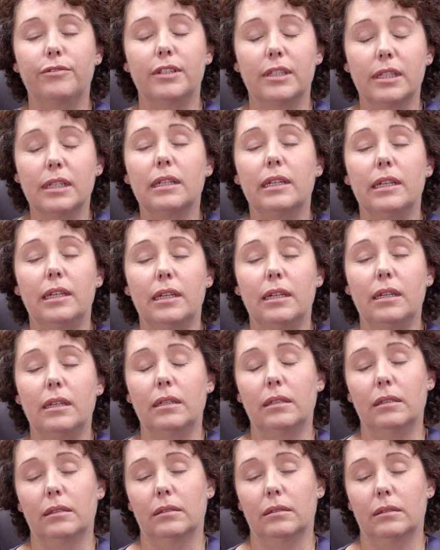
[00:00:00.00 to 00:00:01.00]

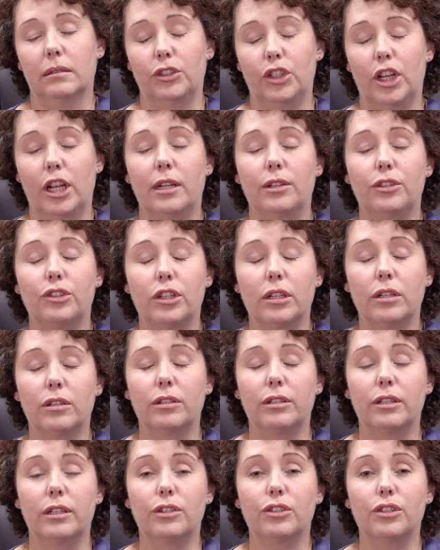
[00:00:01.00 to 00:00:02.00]
Physically challenging
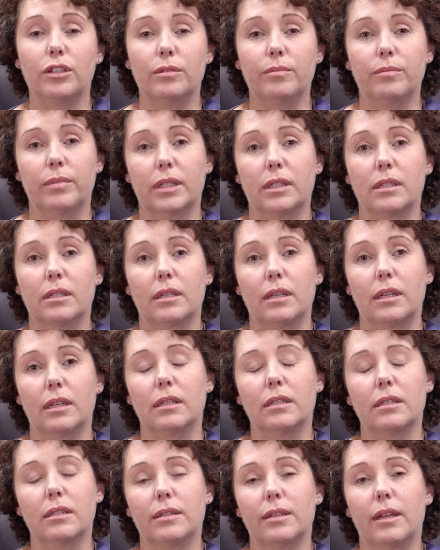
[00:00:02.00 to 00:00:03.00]
condition, but
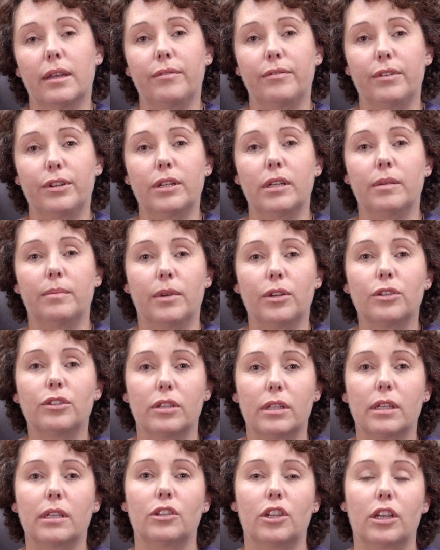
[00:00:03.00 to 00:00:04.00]
it's a very
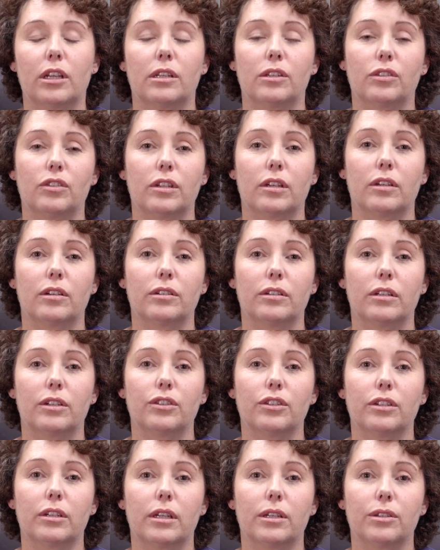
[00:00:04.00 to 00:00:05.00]
emotionally challenging
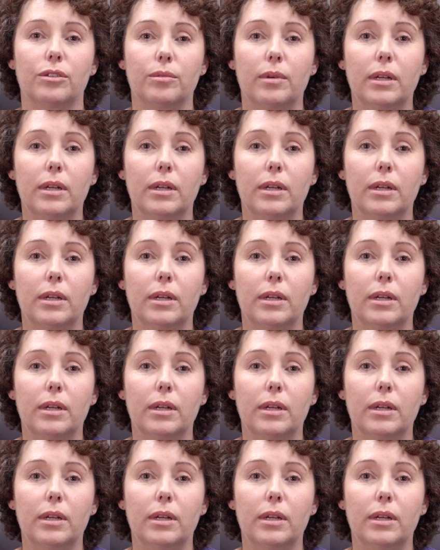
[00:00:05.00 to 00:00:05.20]
condition as